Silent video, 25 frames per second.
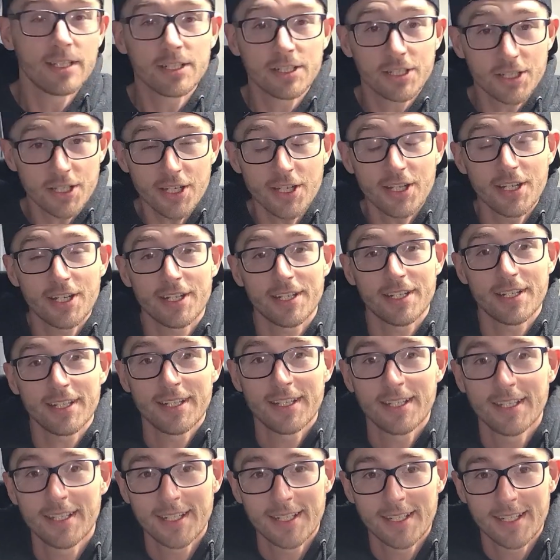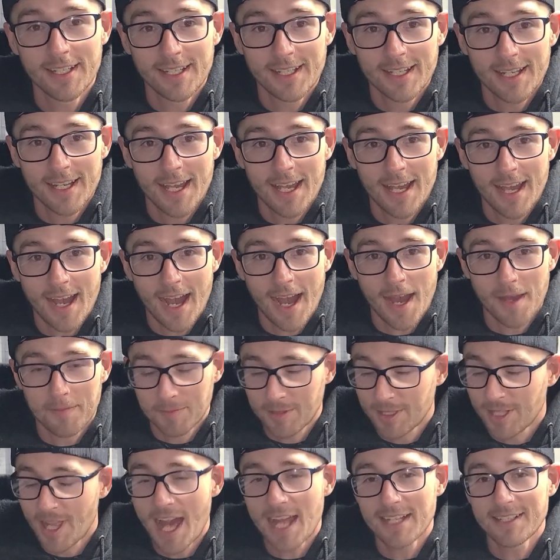Good.
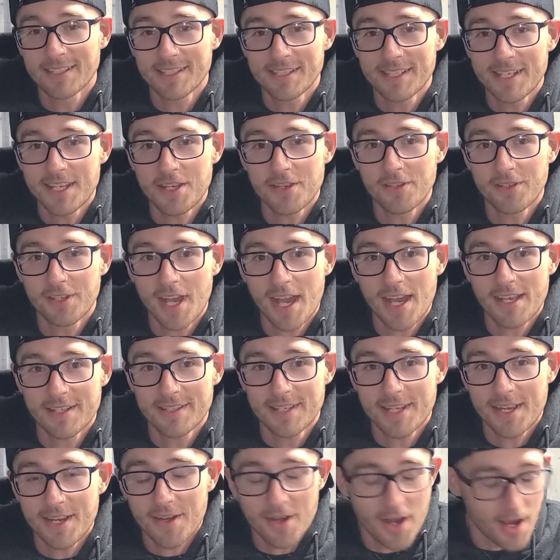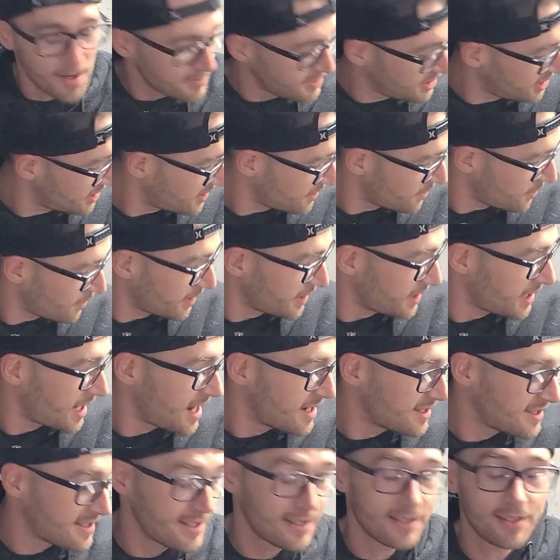I'm glad to see you guys here. I'm just
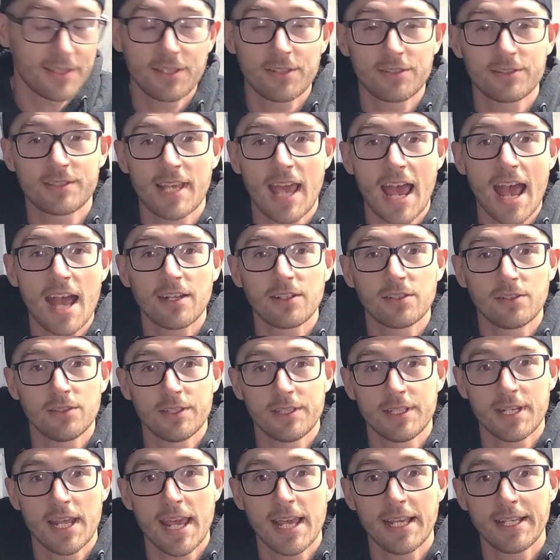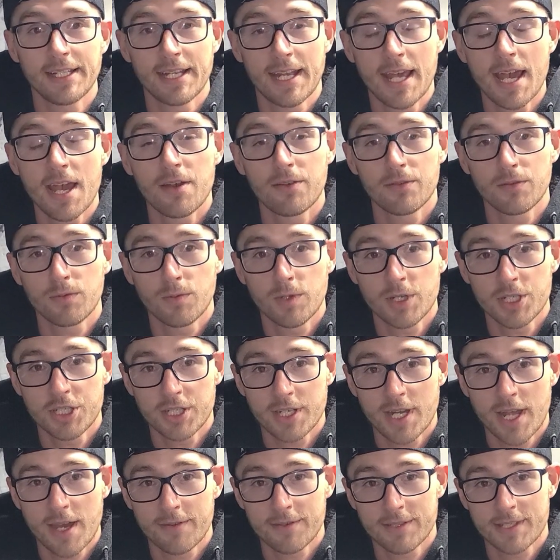organizing a little tackle and hanging out,
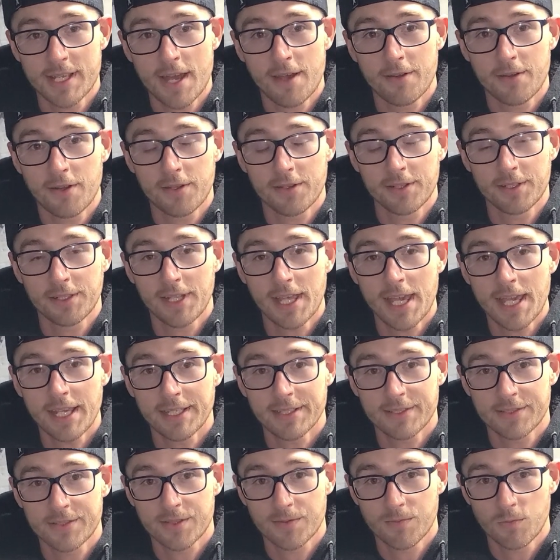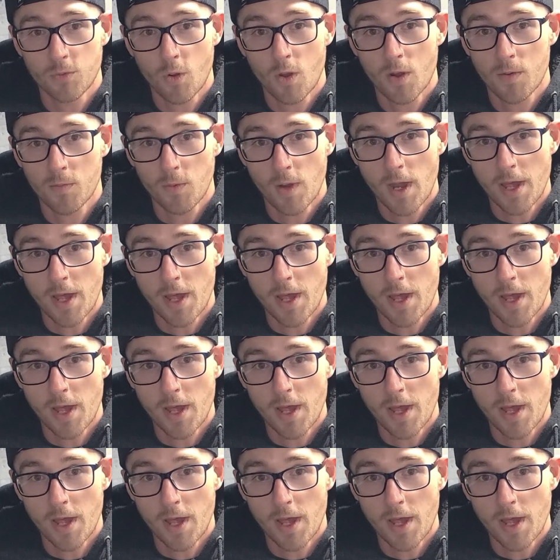wishing I was out on the lake in some warm